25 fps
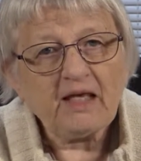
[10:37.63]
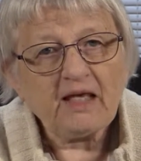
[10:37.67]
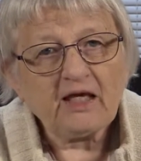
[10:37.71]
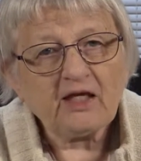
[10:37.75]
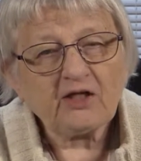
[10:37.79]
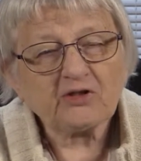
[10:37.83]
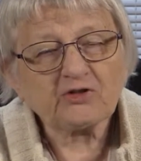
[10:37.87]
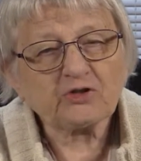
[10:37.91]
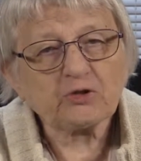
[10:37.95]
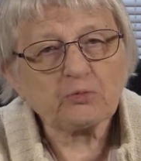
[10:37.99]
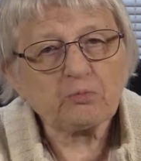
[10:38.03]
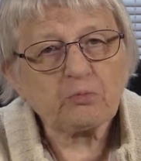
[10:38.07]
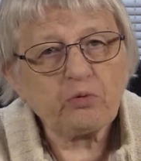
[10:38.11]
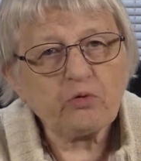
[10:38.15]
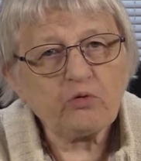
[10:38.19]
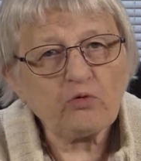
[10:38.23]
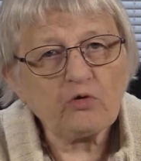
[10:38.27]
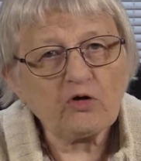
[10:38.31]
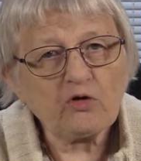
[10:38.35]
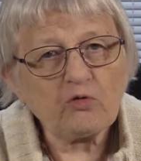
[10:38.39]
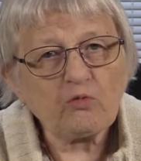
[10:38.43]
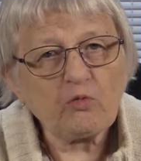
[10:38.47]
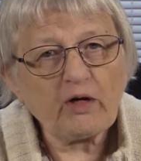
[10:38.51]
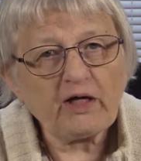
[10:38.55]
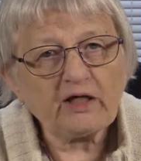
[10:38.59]
It's a
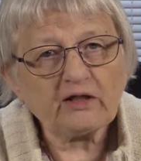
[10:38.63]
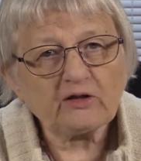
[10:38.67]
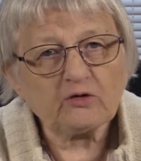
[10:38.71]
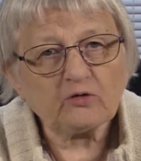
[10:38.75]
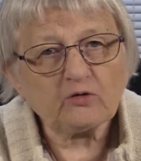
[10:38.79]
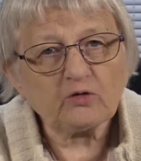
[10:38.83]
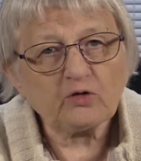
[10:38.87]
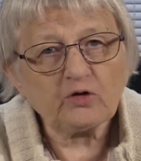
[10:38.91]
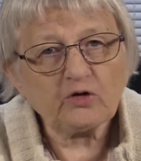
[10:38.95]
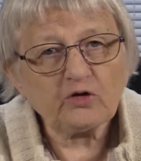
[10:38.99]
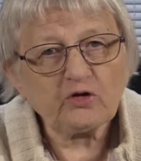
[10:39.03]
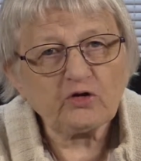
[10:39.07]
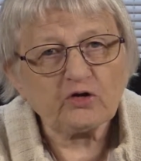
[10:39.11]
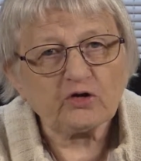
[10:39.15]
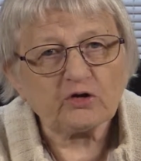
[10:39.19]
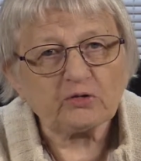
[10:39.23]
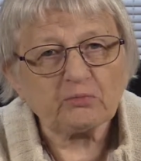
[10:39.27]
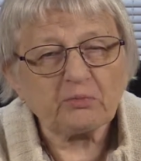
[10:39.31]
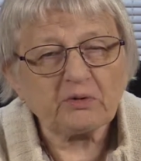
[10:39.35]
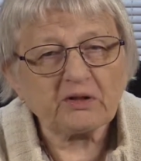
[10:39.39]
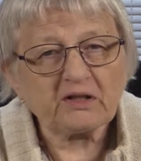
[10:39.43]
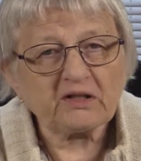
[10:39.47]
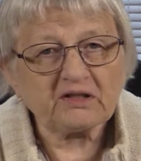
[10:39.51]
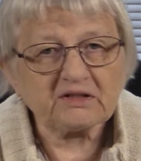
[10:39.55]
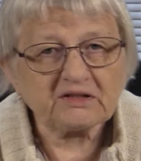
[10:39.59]
poor way to
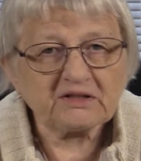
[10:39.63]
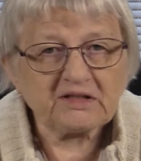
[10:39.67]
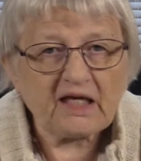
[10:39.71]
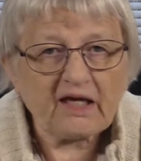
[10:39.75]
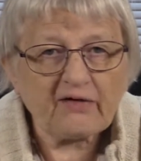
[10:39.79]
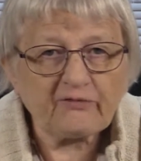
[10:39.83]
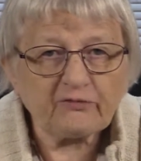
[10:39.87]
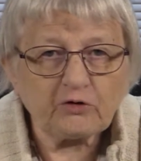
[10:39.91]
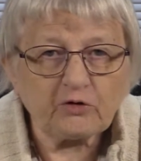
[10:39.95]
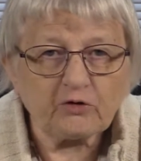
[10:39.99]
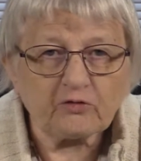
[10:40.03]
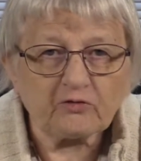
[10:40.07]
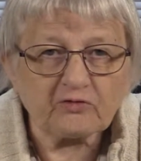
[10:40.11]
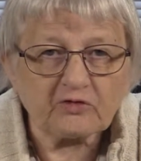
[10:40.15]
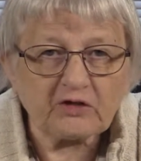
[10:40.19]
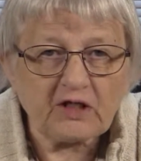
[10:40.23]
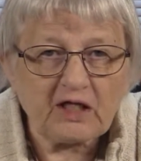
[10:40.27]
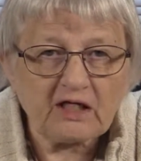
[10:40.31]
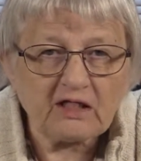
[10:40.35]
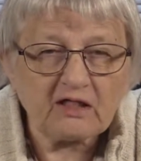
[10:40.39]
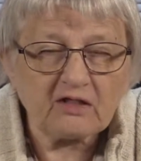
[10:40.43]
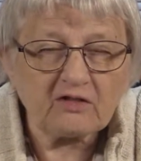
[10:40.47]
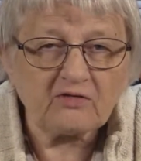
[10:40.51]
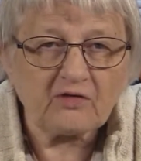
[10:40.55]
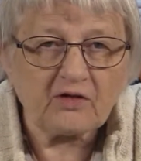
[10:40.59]
learn because after you've
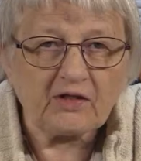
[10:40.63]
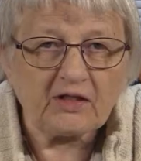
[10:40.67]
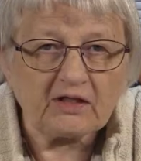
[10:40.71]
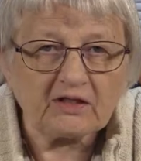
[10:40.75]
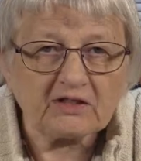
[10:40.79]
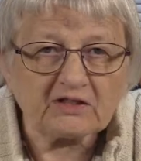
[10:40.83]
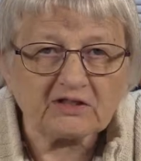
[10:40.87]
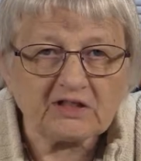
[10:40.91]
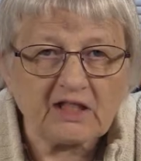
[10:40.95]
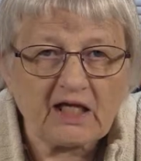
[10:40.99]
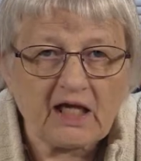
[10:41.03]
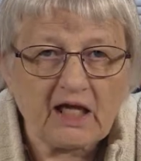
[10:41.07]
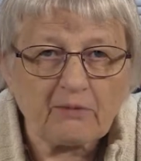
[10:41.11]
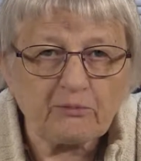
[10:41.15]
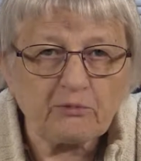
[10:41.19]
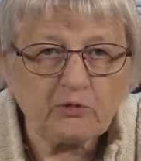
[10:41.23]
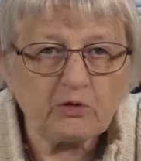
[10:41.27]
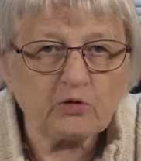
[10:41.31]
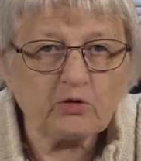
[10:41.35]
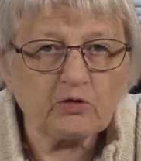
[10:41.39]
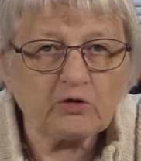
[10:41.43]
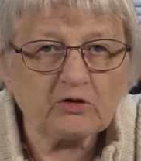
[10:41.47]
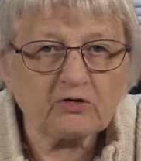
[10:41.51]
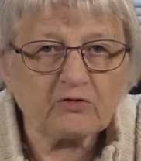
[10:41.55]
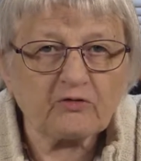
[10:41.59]
taken the exam,
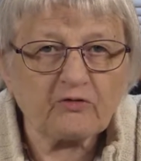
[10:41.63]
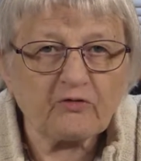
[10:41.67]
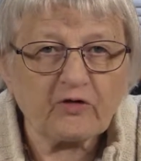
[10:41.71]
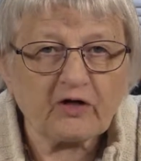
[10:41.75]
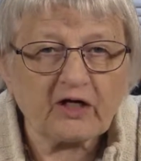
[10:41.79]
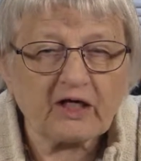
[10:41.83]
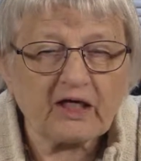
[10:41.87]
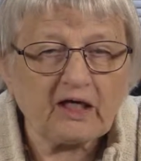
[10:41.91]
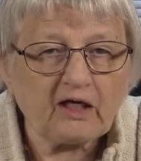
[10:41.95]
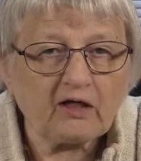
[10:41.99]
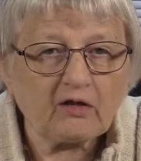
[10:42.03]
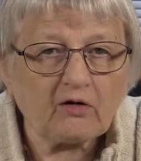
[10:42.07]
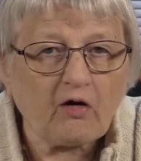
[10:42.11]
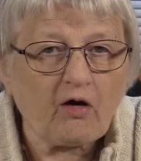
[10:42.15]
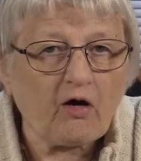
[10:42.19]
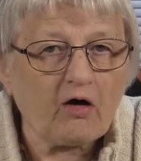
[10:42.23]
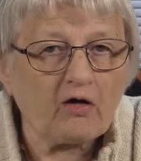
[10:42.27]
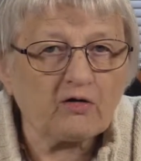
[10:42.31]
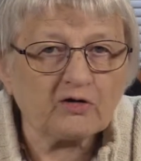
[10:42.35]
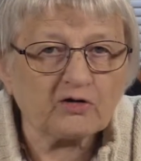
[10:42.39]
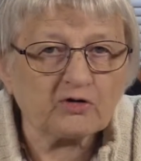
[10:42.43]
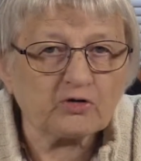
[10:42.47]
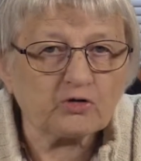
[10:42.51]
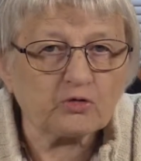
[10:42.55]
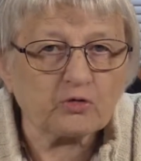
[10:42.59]
you're going to forget
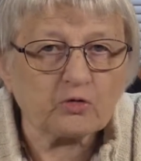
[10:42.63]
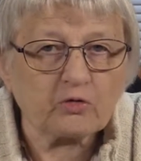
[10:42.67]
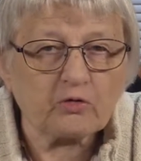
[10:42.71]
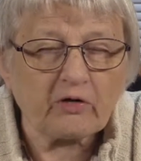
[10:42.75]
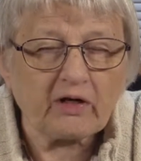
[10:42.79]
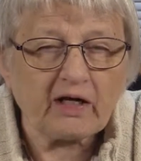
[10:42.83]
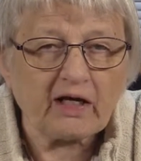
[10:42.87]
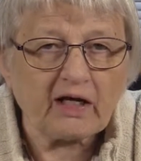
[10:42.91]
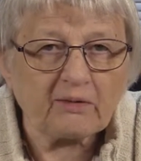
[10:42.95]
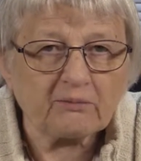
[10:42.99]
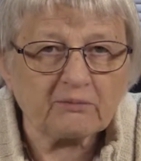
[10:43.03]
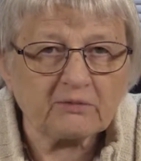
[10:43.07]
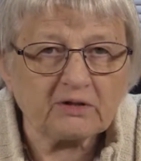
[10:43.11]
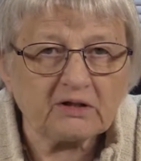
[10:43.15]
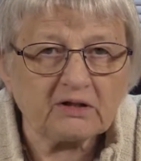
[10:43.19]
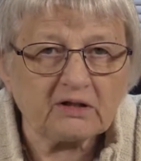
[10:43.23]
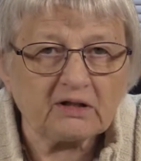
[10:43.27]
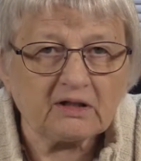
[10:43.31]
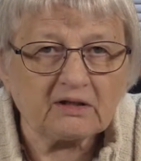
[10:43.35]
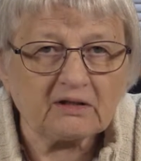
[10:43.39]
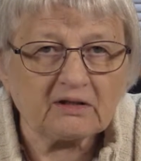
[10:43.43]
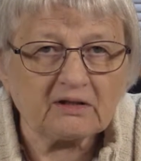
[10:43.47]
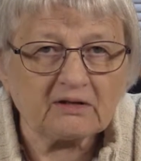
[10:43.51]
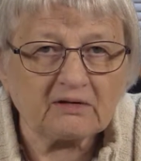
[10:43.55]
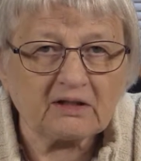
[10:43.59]
all that you crammed
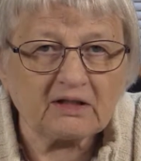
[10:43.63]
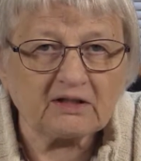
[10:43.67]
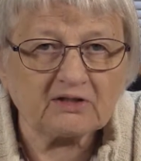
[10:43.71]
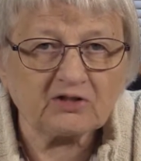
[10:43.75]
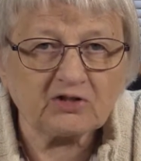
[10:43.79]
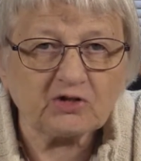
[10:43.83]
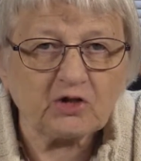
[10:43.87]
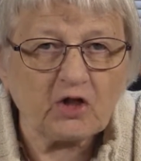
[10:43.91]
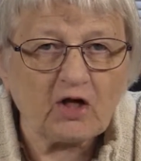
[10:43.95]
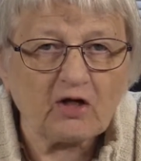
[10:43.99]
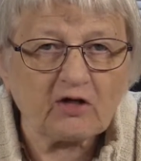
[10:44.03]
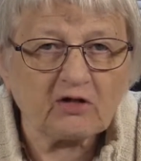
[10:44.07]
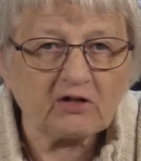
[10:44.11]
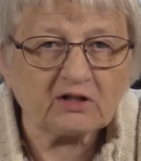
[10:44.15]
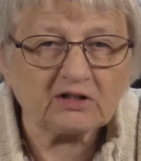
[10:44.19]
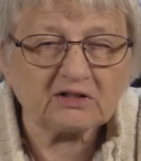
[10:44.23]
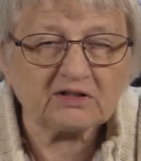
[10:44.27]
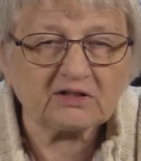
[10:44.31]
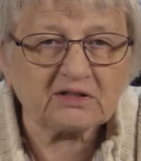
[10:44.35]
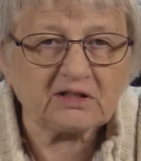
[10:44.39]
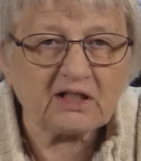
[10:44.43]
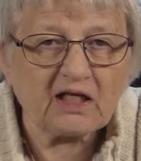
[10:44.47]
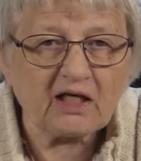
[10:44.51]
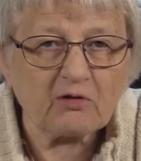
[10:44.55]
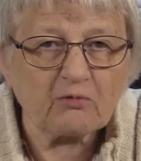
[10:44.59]
in. It's not going to
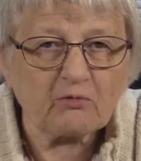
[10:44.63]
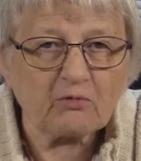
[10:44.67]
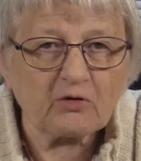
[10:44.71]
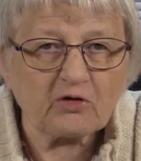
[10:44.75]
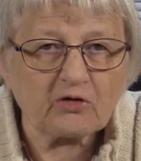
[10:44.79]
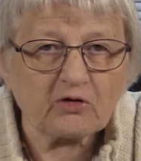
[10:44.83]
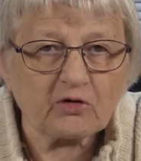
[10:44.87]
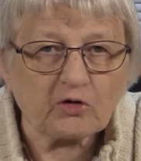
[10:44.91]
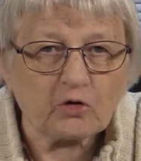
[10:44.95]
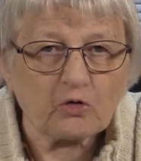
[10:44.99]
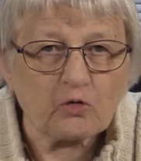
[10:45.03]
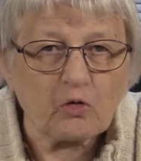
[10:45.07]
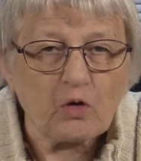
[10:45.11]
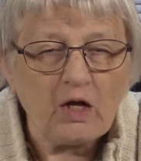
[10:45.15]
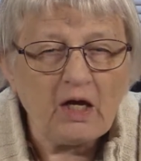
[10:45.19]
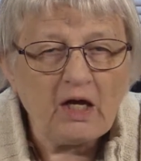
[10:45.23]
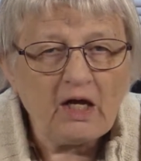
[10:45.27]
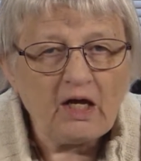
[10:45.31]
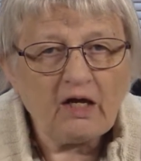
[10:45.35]
stay with you.